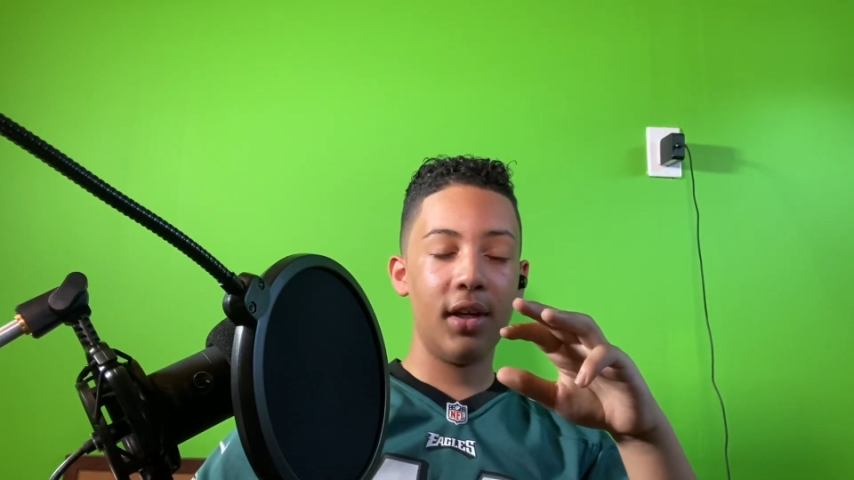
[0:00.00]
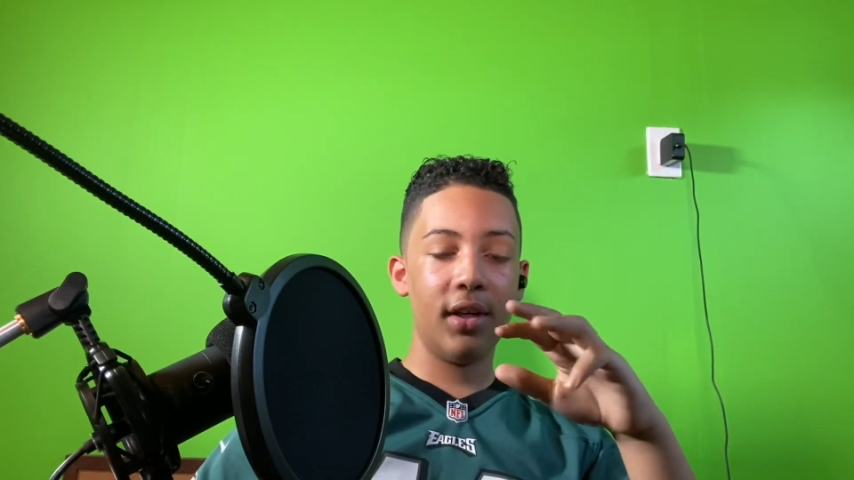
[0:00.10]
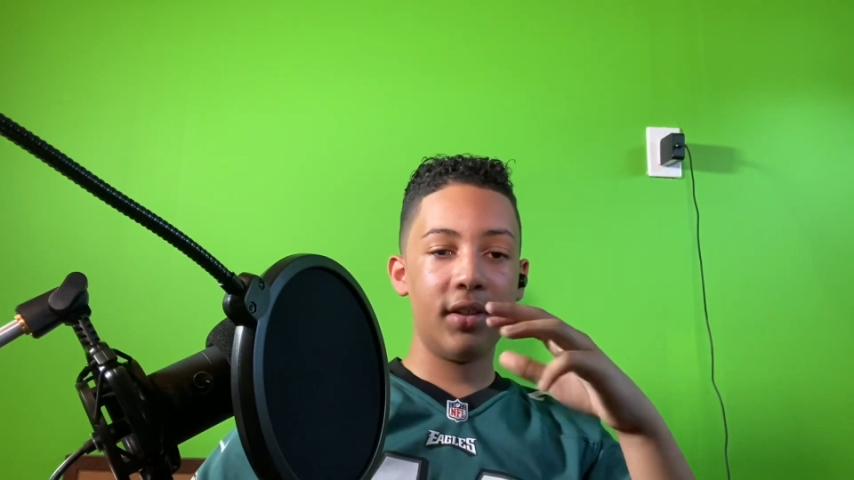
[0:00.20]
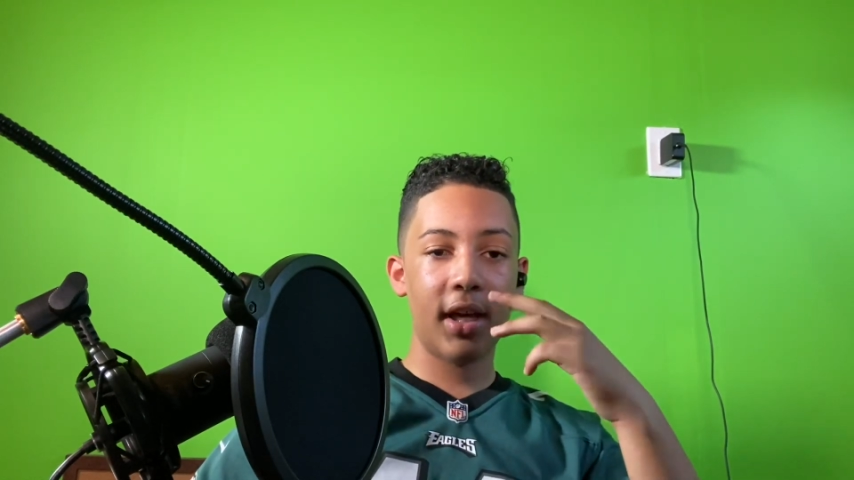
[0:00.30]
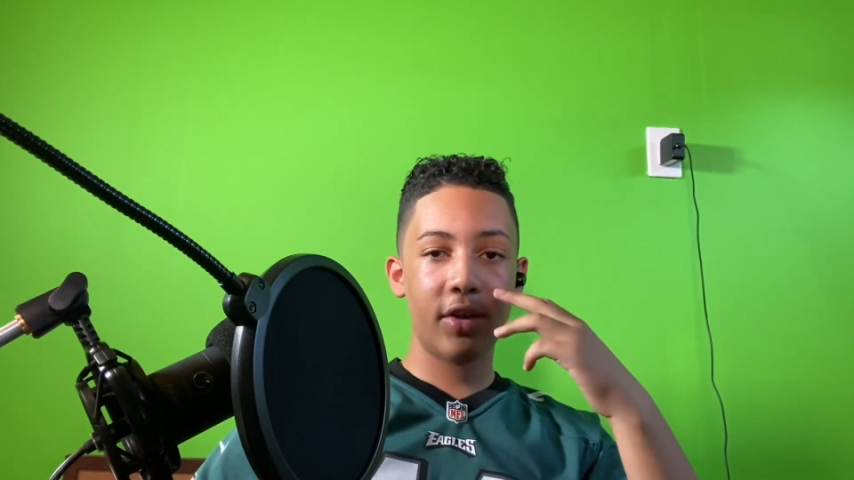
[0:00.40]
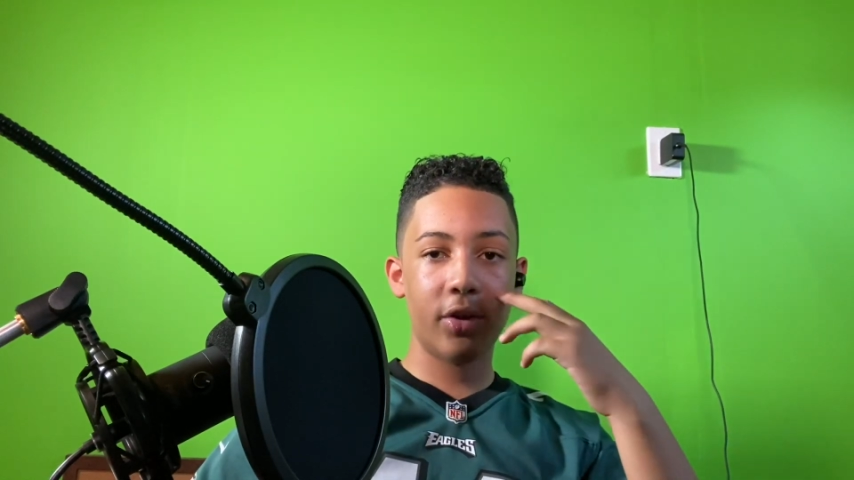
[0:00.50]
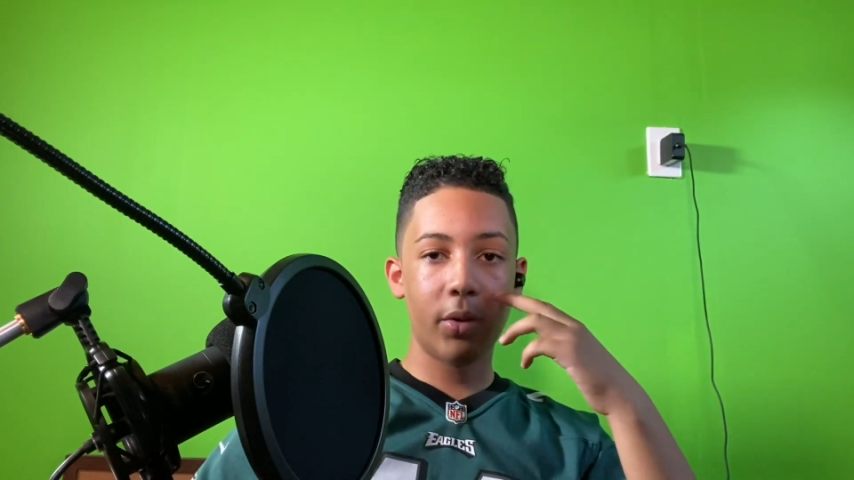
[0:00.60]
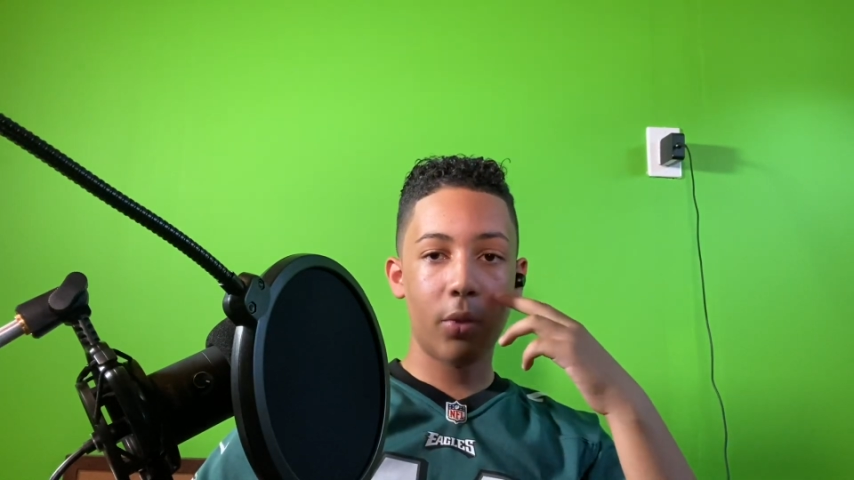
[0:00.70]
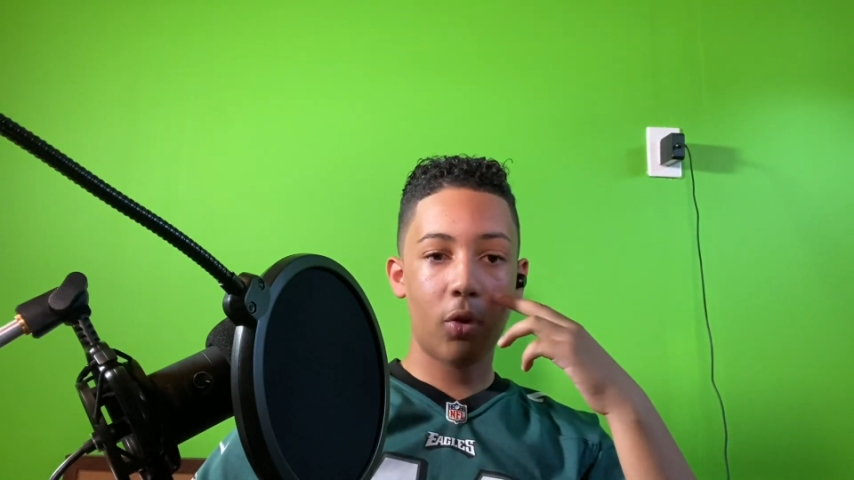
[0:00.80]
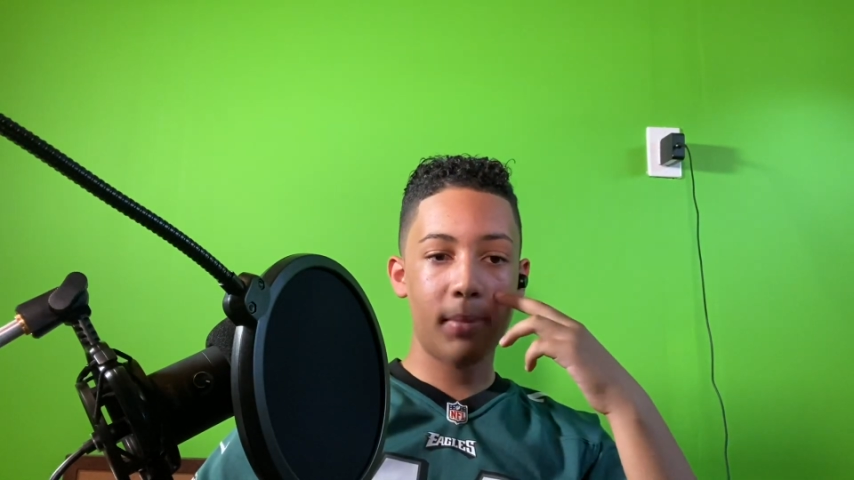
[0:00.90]
together
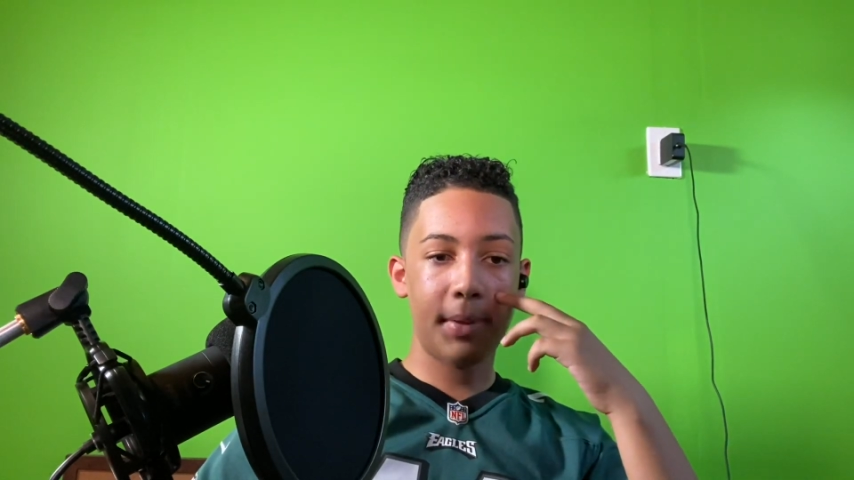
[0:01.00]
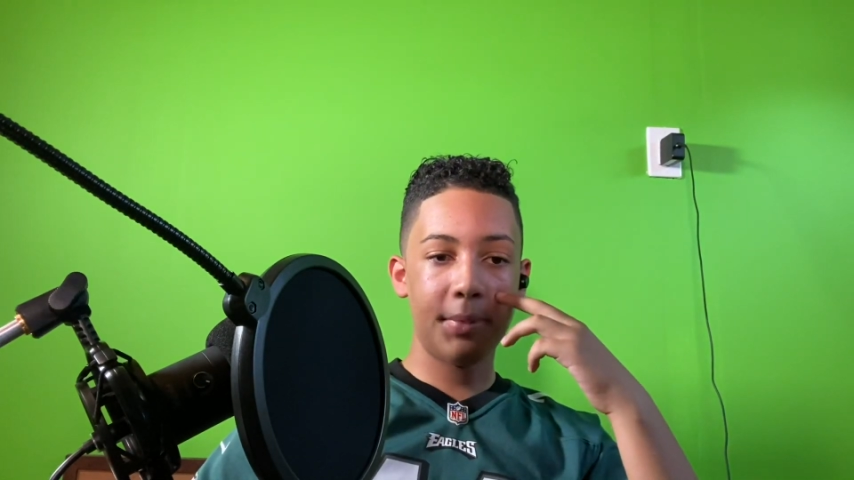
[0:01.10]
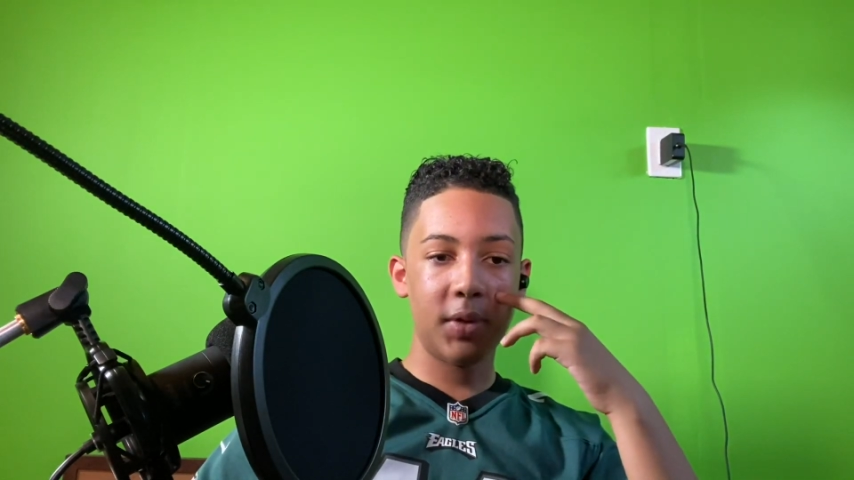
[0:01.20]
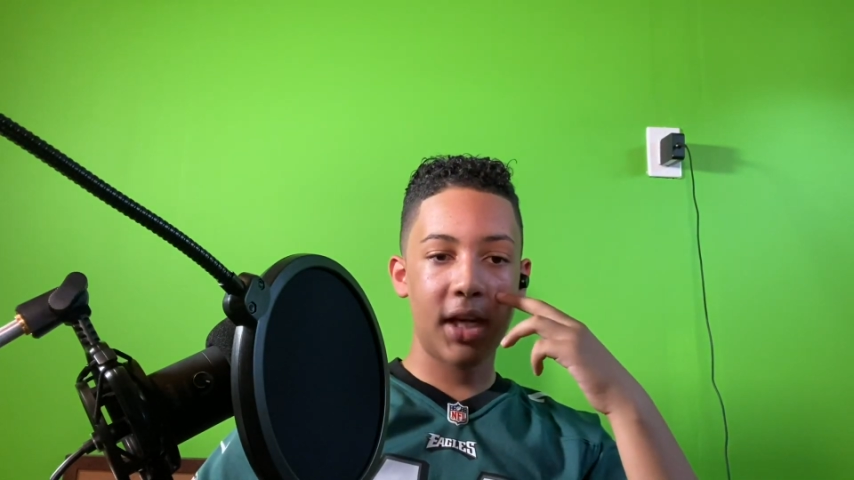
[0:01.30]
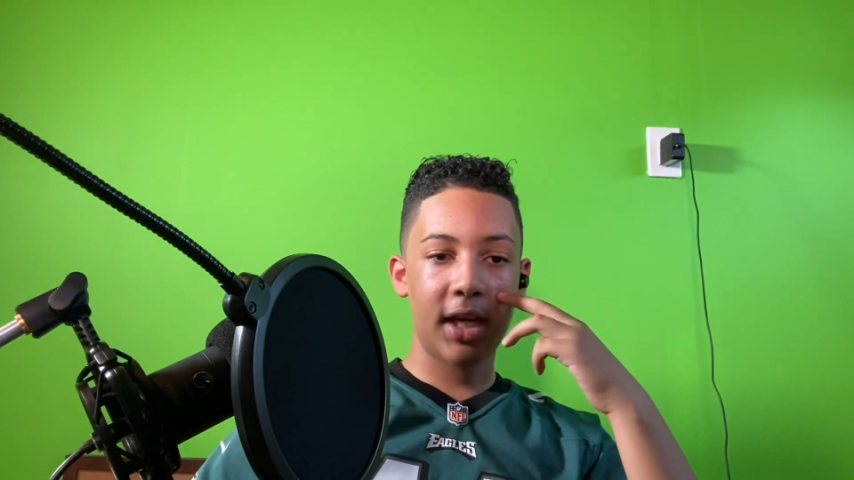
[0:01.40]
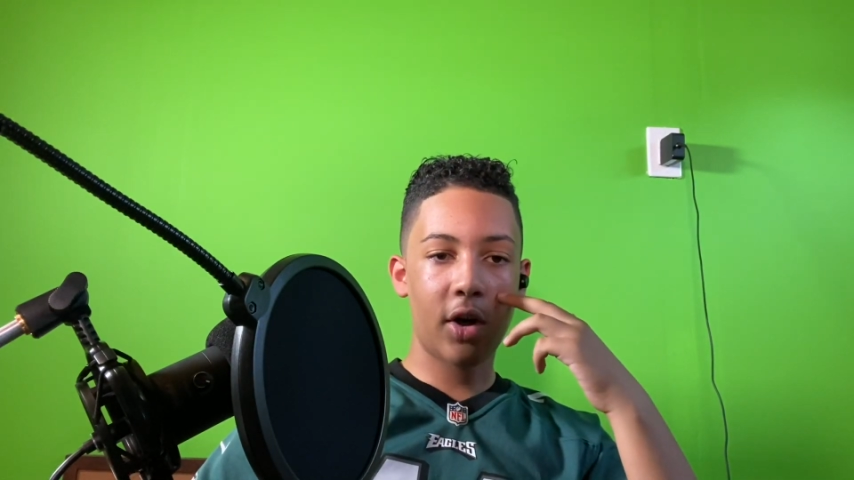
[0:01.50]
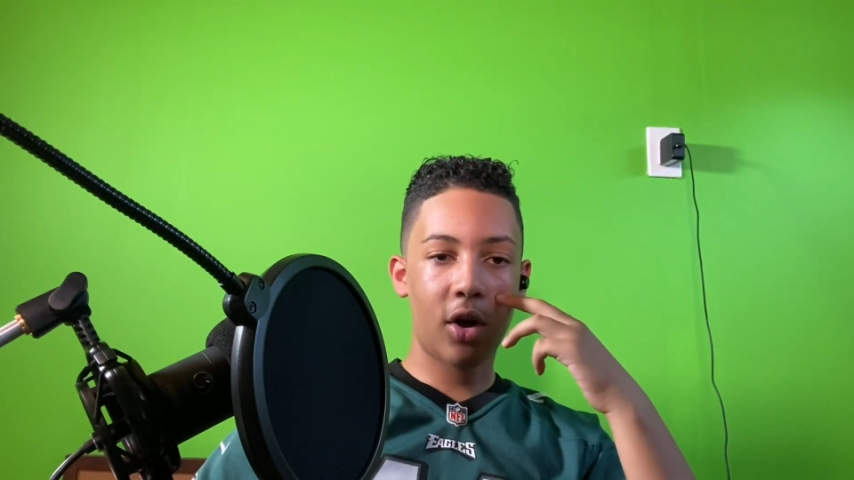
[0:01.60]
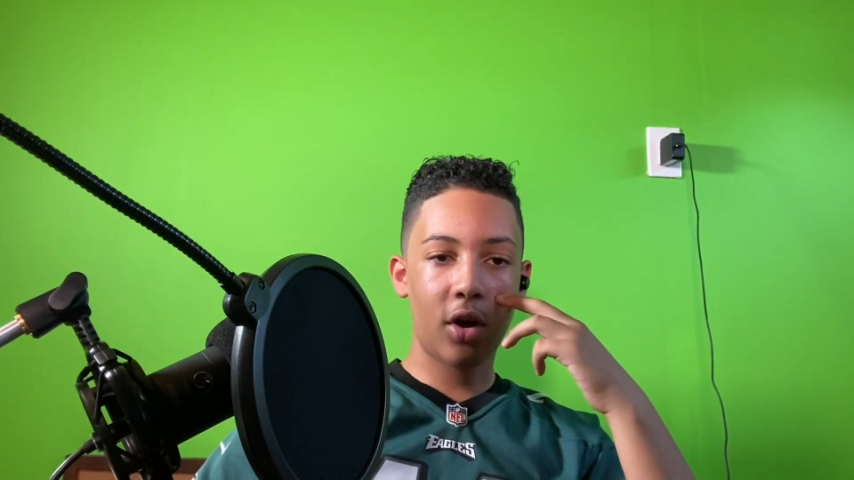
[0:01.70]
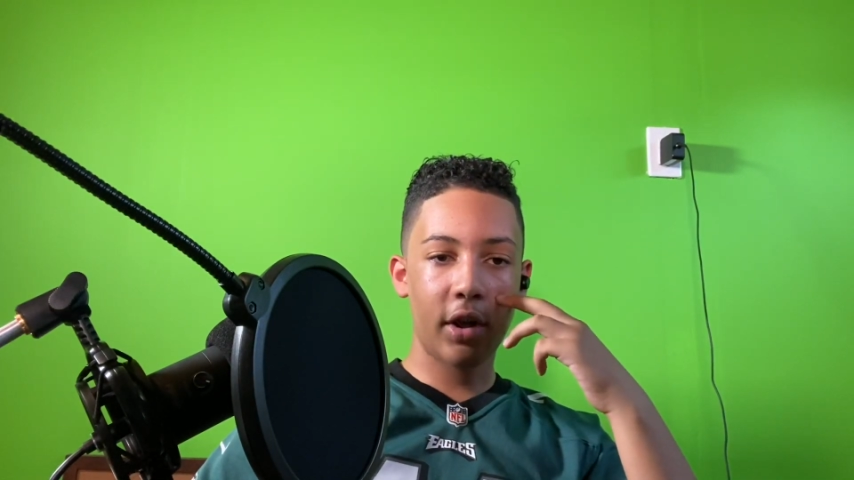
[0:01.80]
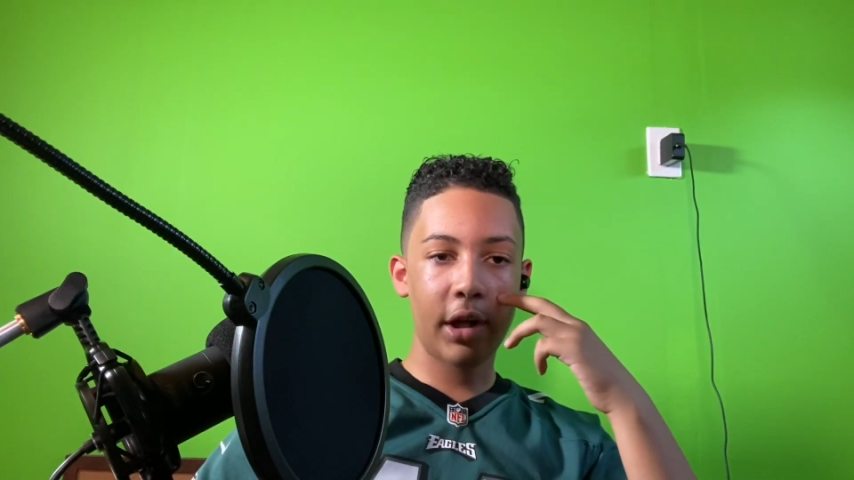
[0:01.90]
doing warm-ups and
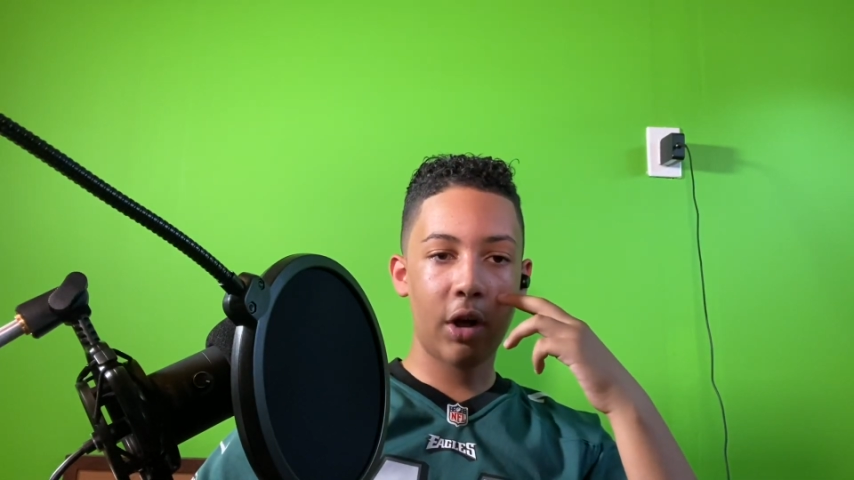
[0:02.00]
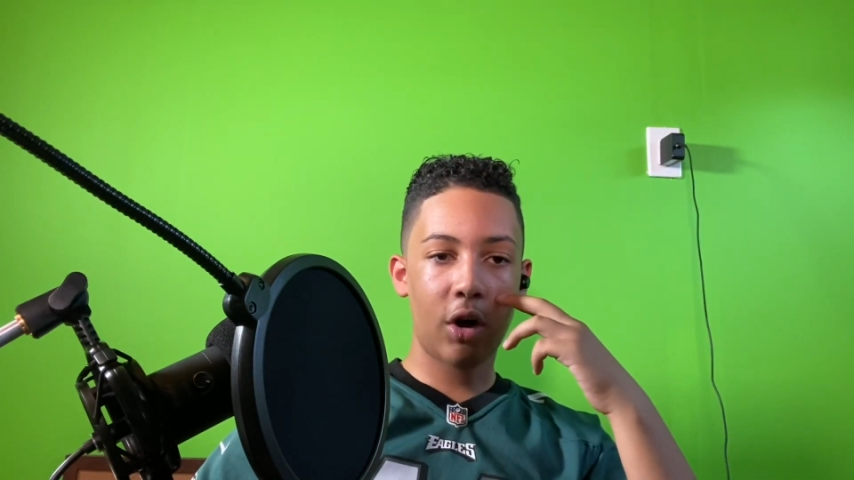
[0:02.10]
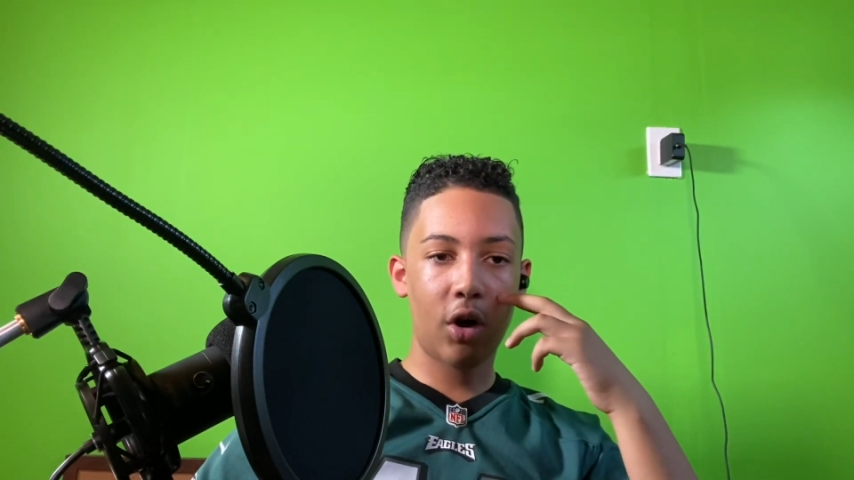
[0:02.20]
calling